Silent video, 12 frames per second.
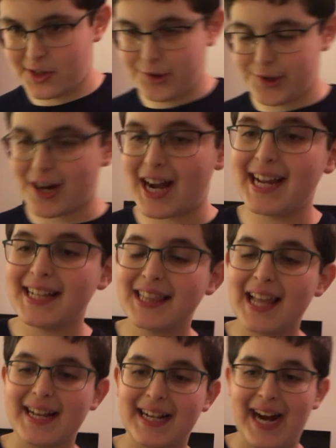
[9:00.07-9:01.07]
giant
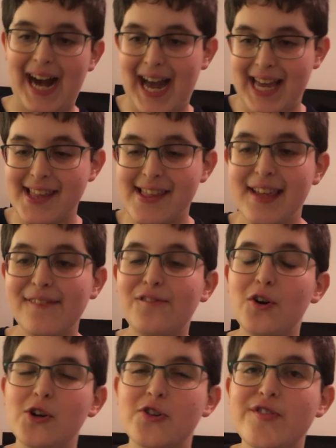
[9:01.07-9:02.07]
like icy
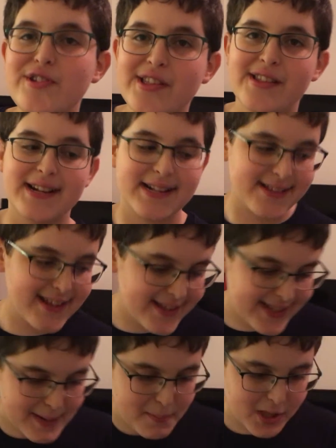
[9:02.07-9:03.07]
fortress, and since
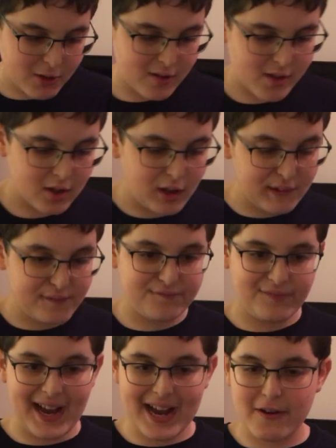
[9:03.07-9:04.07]
the episode is called
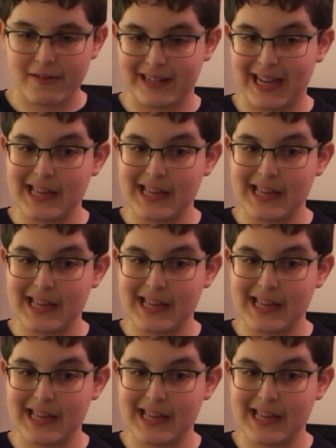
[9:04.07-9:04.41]
Fire and